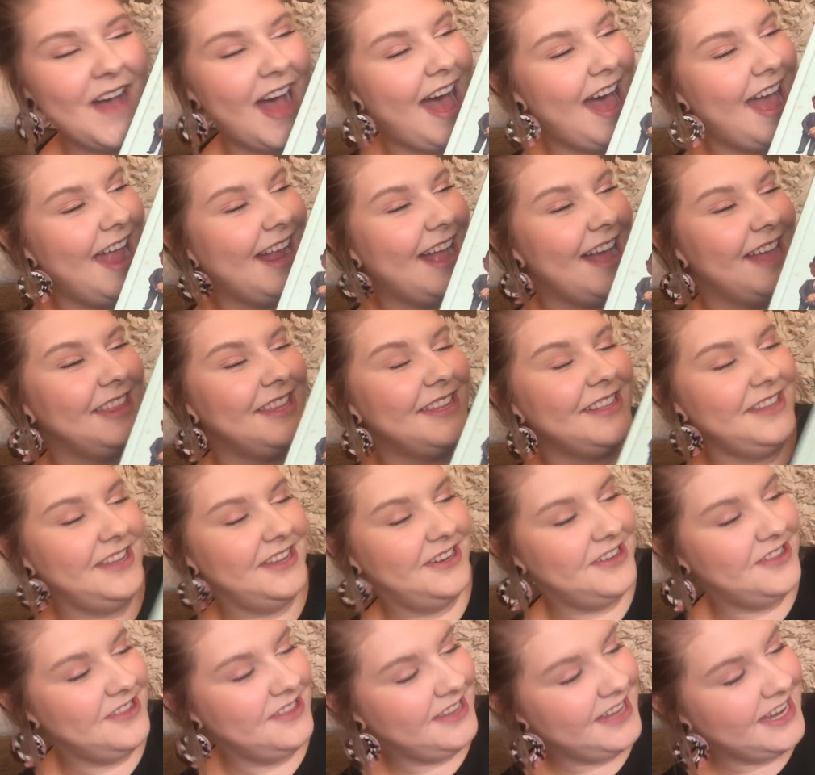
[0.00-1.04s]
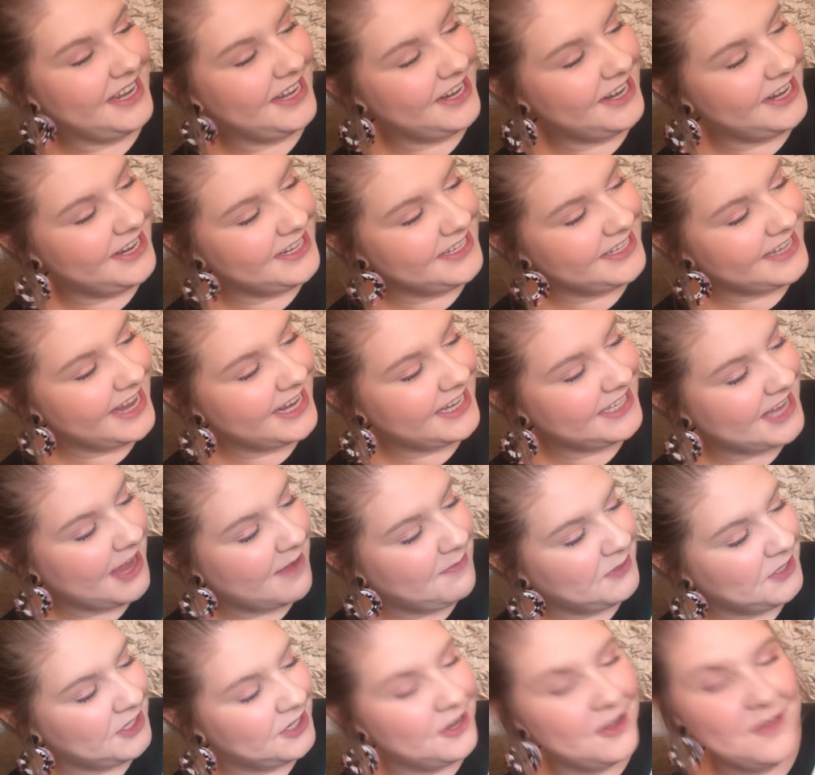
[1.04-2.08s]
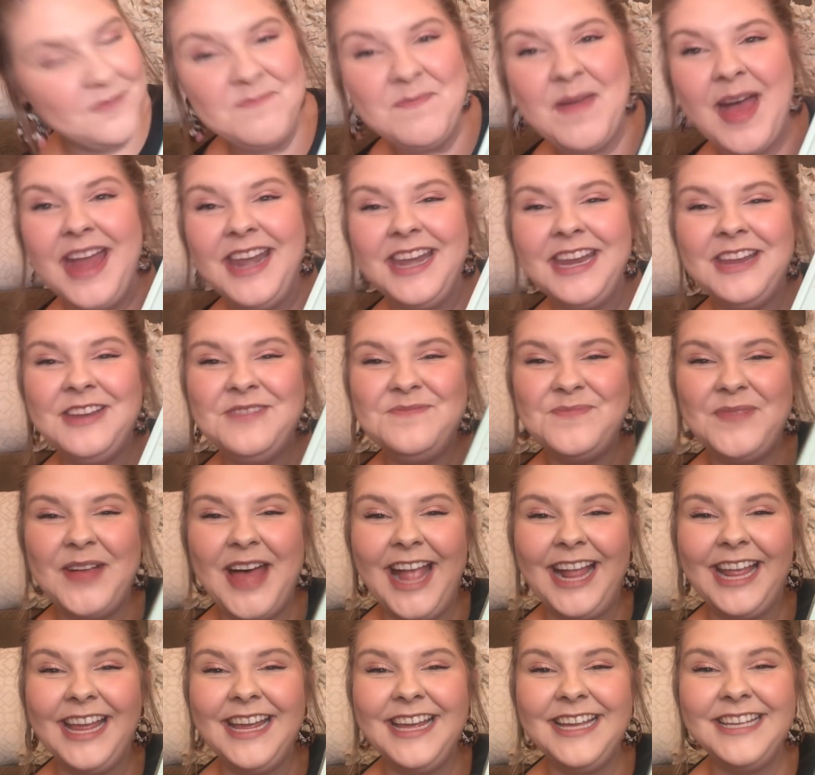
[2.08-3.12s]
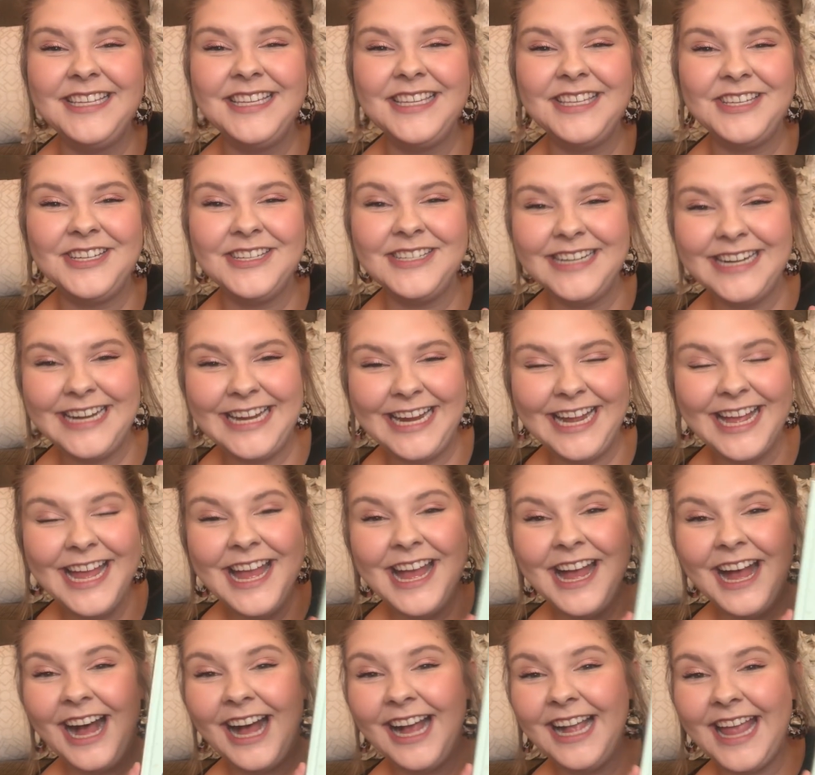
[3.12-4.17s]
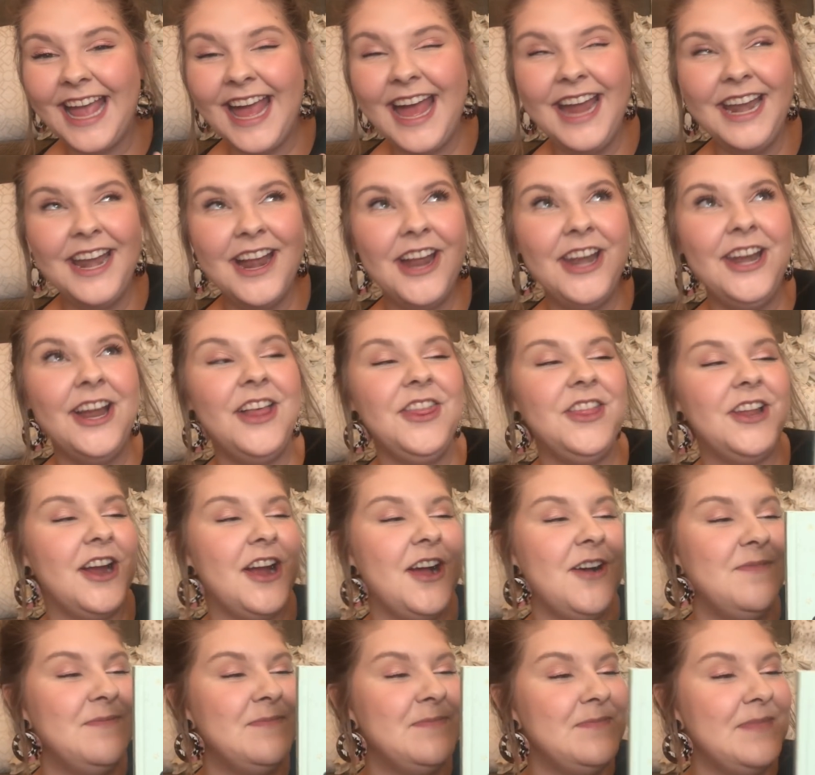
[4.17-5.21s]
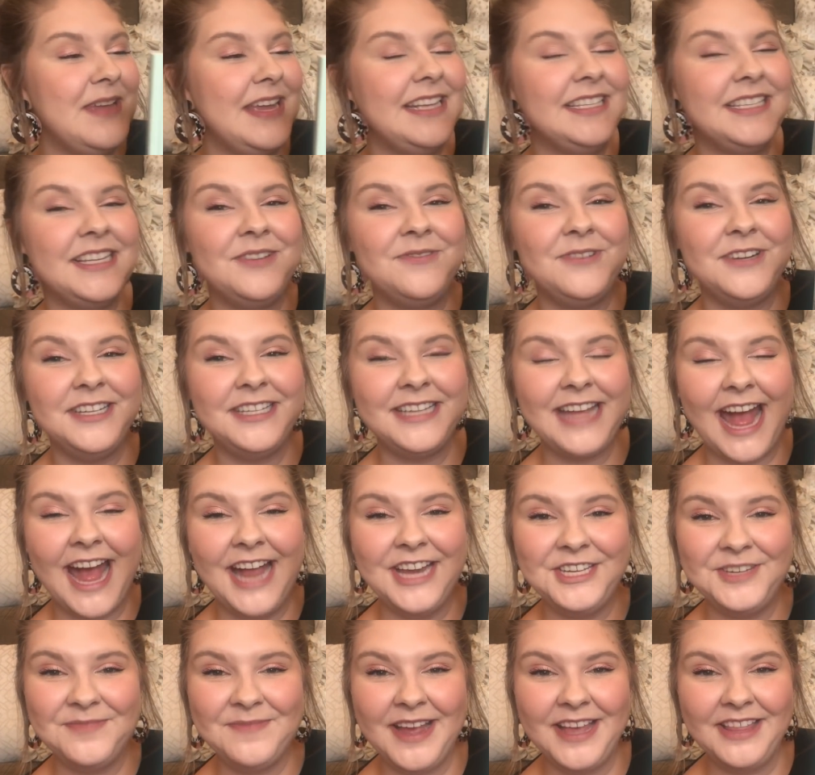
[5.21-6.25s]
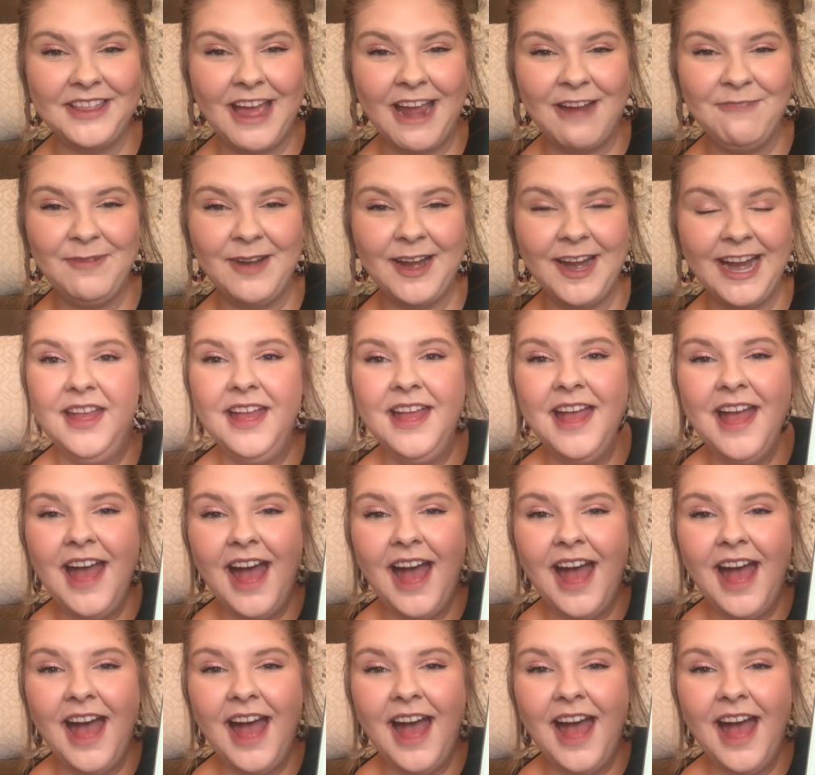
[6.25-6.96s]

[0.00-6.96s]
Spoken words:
I got the Little Leaders Exceptional Men in Black History. Again, another amazing one to add to my library.